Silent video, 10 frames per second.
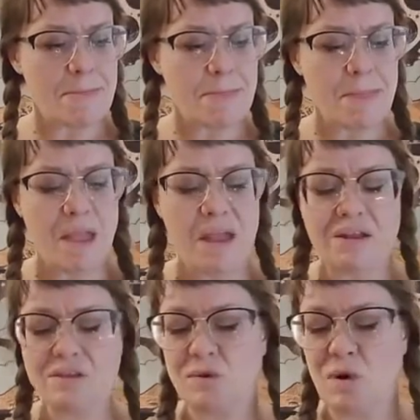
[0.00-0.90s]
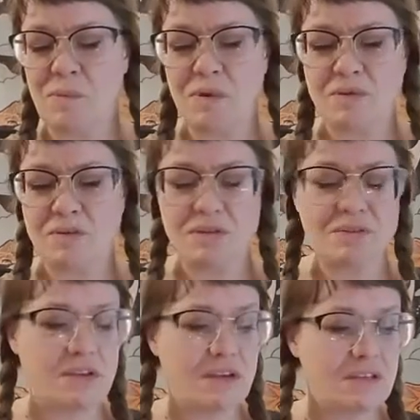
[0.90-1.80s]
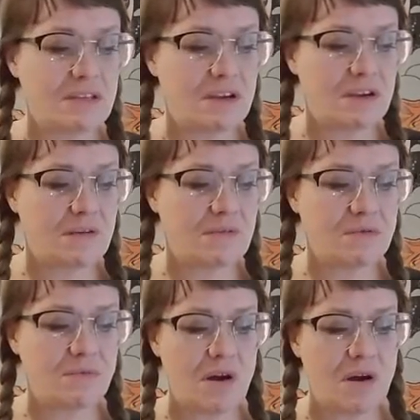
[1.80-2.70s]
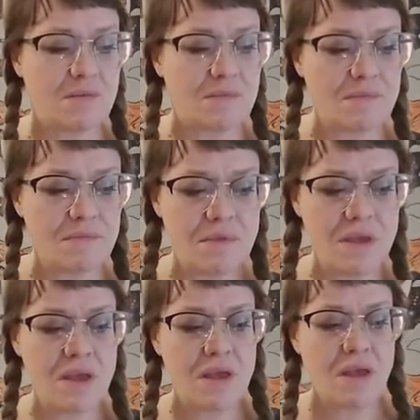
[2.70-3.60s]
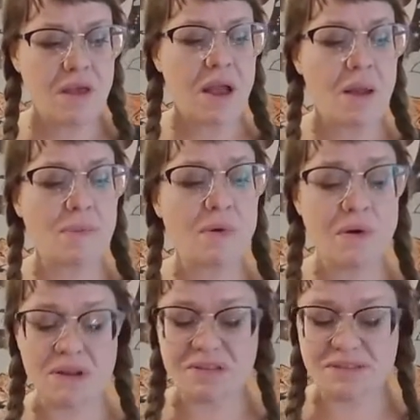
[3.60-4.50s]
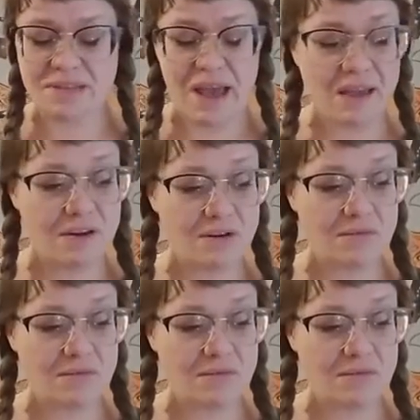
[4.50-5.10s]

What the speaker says: I had a Scorpio association there and it was wrong. Capricorn is Saturn.